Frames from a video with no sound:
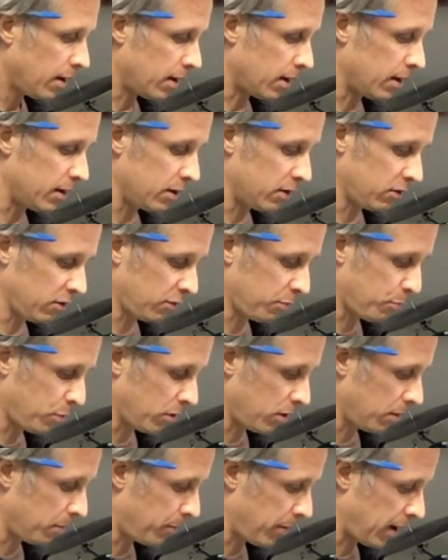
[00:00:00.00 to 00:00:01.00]
and you just
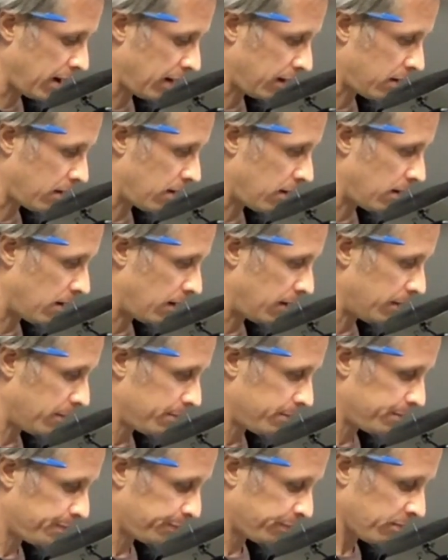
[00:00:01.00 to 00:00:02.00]
put it back
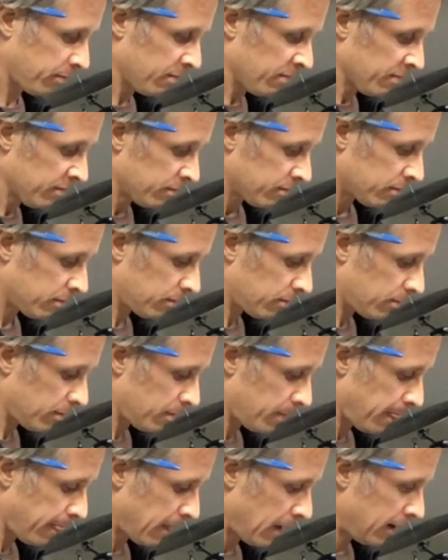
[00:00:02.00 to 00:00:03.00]
on.
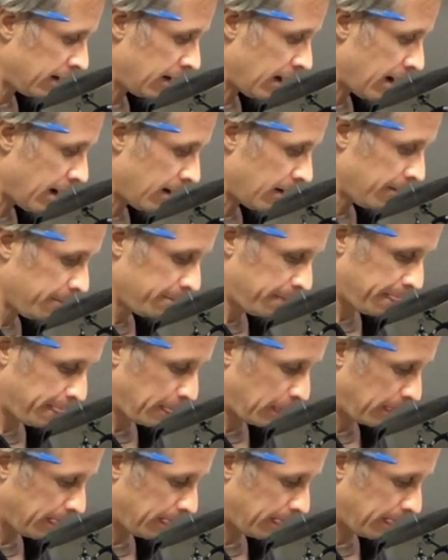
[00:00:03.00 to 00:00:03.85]
Now,